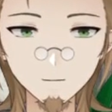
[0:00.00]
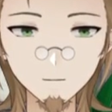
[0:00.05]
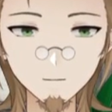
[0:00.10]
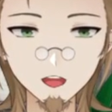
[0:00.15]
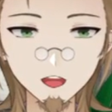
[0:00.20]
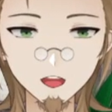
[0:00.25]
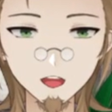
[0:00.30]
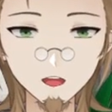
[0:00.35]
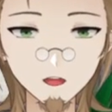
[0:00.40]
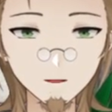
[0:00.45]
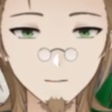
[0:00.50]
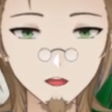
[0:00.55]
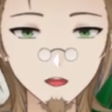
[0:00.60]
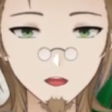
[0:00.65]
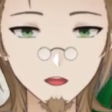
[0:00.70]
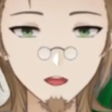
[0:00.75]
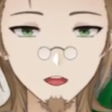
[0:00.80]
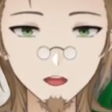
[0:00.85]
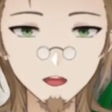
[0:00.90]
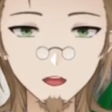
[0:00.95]
and they
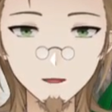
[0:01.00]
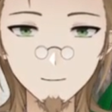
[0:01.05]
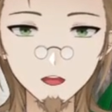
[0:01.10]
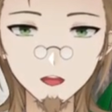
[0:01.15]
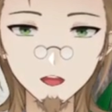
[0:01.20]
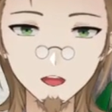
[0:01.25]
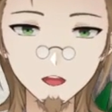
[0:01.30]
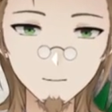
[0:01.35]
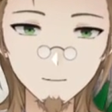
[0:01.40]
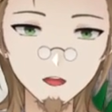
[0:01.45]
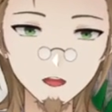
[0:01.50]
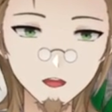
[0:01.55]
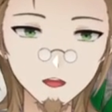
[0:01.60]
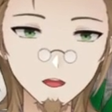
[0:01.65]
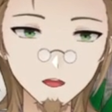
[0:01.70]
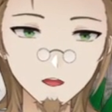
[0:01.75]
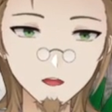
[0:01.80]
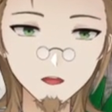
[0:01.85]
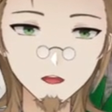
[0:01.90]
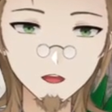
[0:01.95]
basically have the same eye
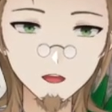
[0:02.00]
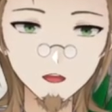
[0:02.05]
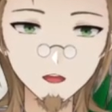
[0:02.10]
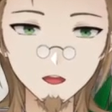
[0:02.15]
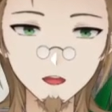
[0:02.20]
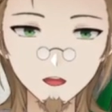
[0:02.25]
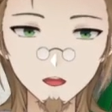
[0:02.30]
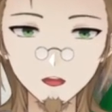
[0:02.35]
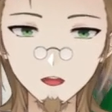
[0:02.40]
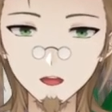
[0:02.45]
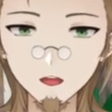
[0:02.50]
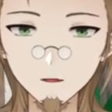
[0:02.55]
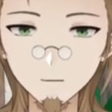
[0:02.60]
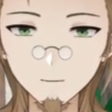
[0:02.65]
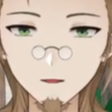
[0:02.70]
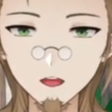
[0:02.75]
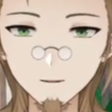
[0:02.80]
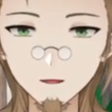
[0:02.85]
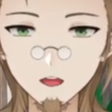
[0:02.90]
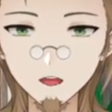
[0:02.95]
color it's just like a little bit
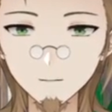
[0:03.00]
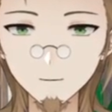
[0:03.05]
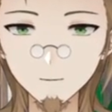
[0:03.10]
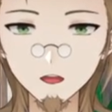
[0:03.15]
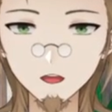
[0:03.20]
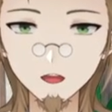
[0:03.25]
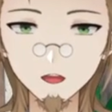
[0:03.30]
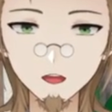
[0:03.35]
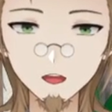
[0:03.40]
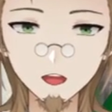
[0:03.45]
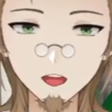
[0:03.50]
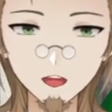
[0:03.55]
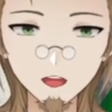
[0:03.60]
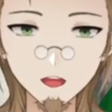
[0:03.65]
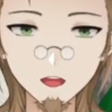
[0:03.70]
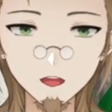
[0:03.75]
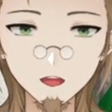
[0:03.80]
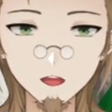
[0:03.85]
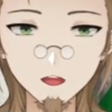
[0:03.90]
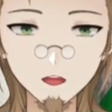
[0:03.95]
of a different shade
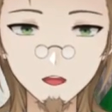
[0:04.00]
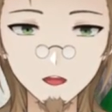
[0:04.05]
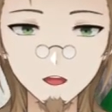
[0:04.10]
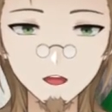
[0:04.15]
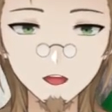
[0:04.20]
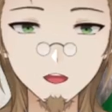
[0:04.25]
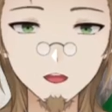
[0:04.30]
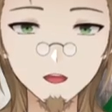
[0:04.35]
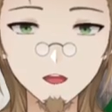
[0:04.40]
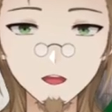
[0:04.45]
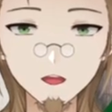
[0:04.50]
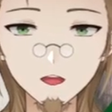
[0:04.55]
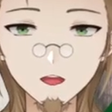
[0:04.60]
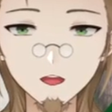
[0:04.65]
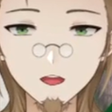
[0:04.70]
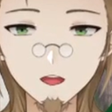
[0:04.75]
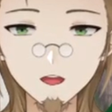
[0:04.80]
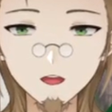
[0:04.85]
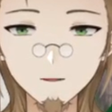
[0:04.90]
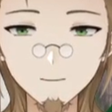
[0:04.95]

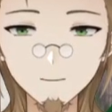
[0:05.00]
uh